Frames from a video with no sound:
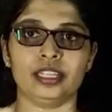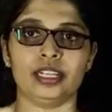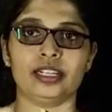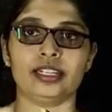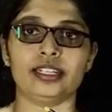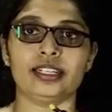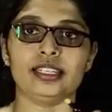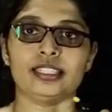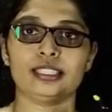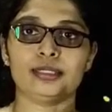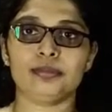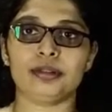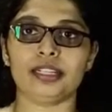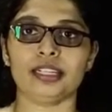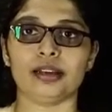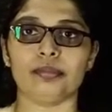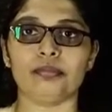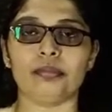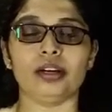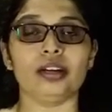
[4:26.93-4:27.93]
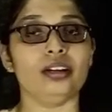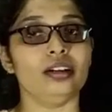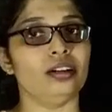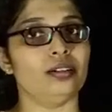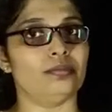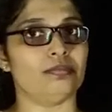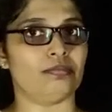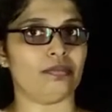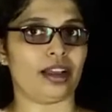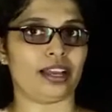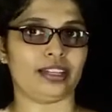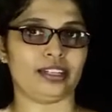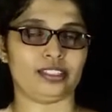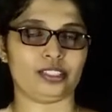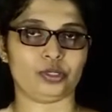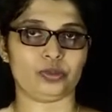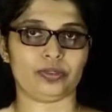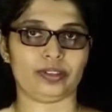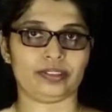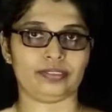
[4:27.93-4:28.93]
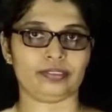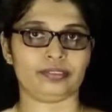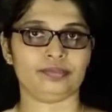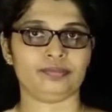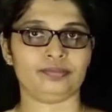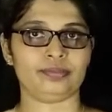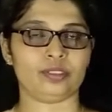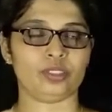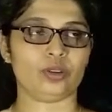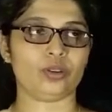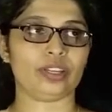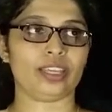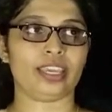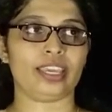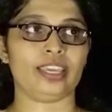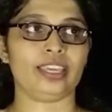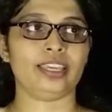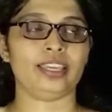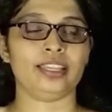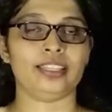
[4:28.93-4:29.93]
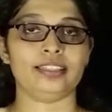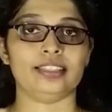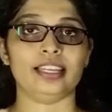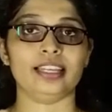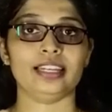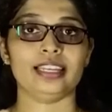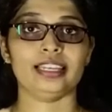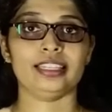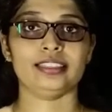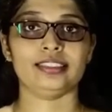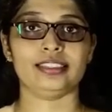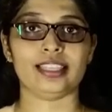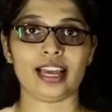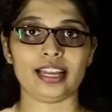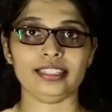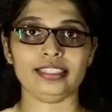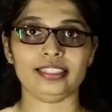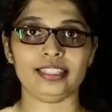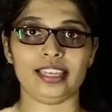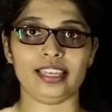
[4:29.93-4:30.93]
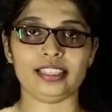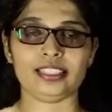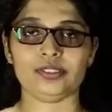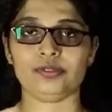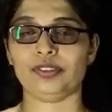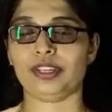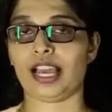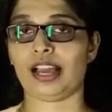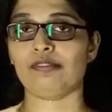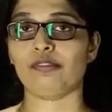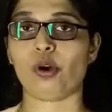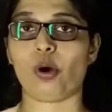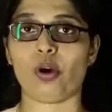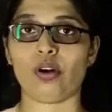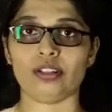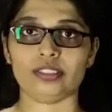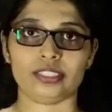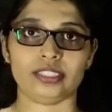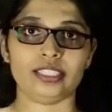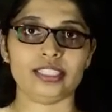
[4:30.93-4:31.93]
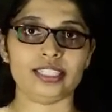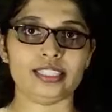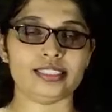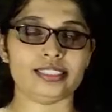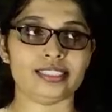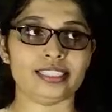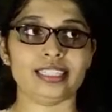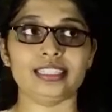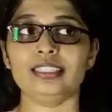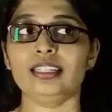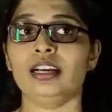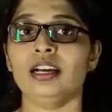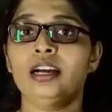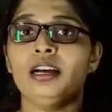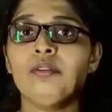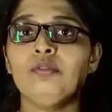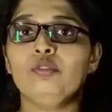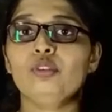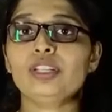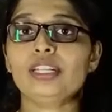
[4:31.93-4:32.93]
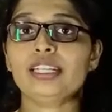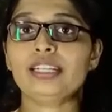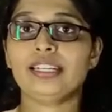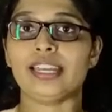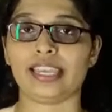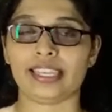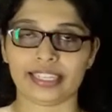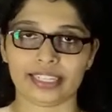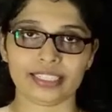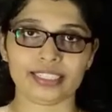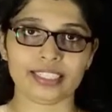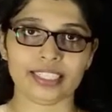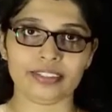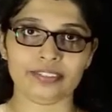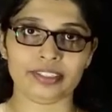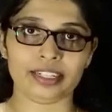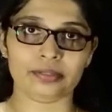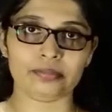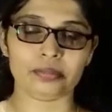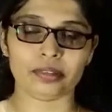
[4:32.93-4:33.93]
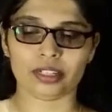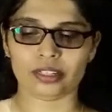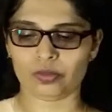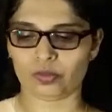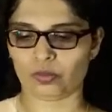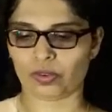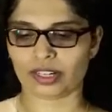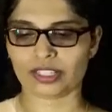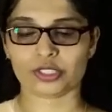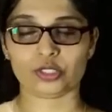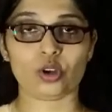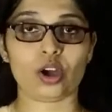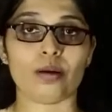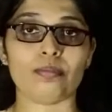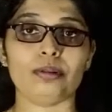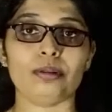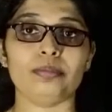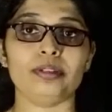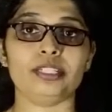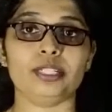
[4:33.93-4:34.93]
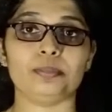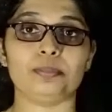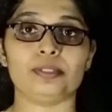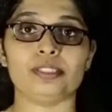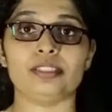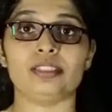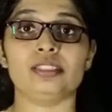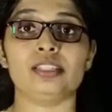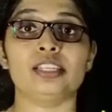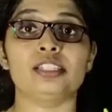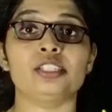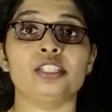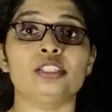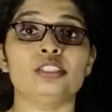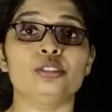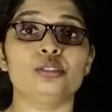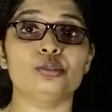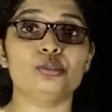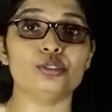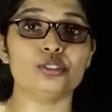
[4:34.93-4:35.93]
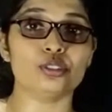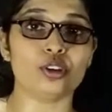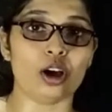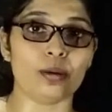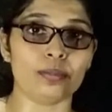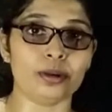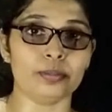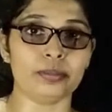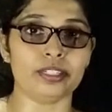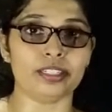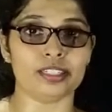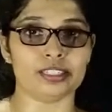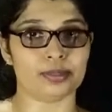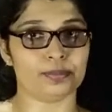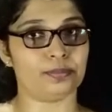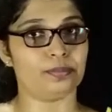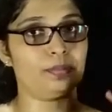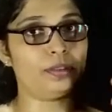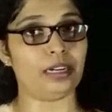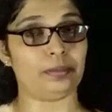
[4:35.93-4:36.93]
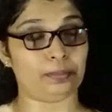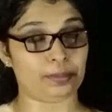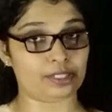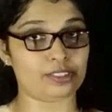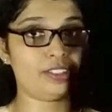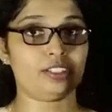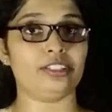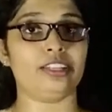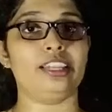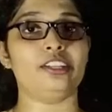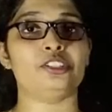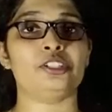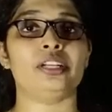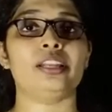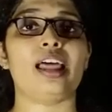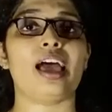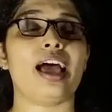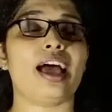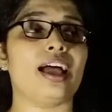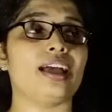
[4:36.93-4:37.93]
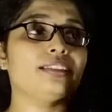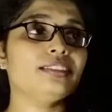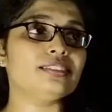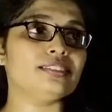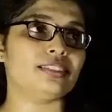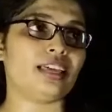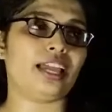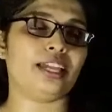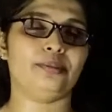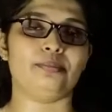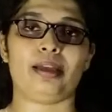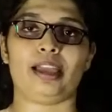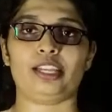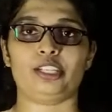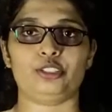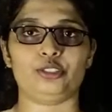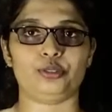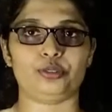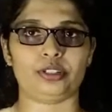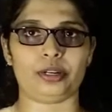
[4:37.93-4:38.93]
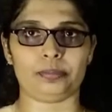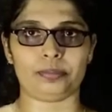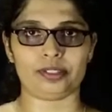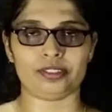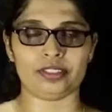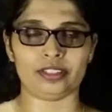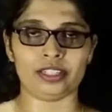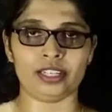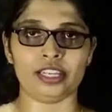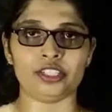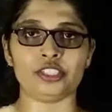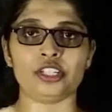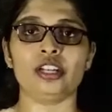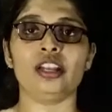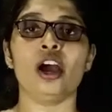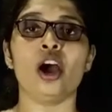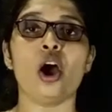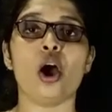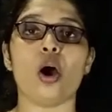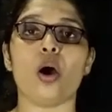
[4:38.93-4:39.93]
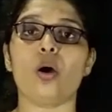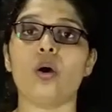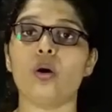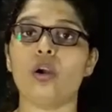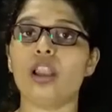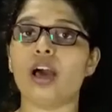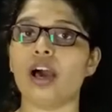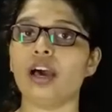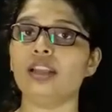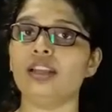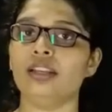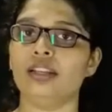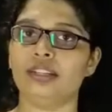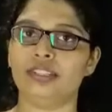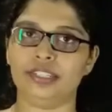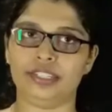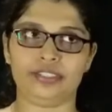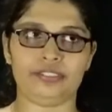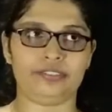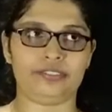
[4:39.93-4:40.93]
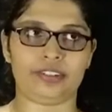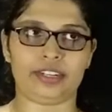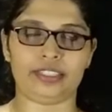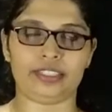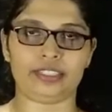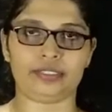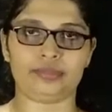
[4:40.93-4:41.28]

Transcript: Decimal number minus 12. Okay, then in that case, we have already said for a negative number, 1's complement representation, 2's complement representation, and the sign magnitude representation all are different.